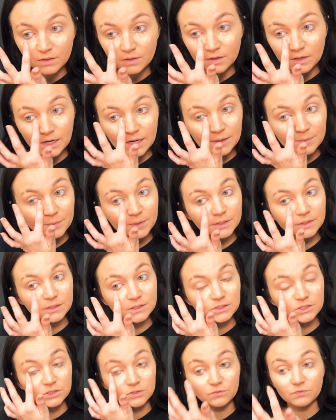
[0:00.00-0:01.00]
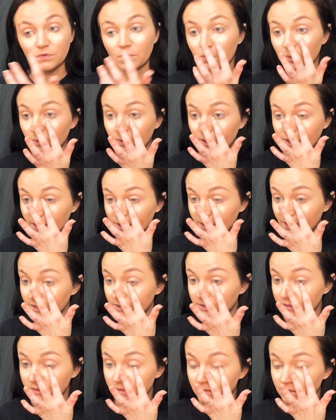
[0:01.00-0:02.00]
I mainly just
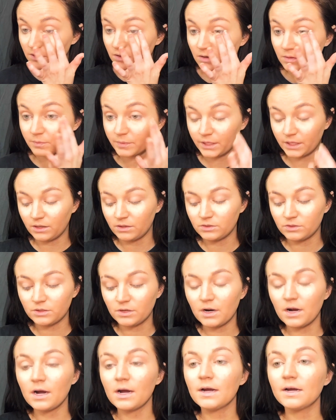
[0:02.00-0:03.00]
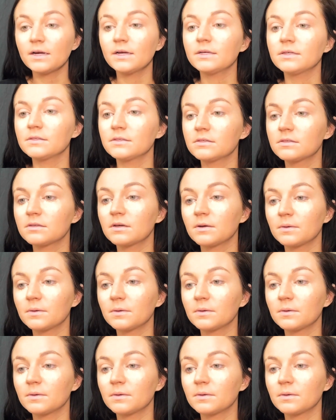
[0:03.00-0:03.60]
focus on my under eyes,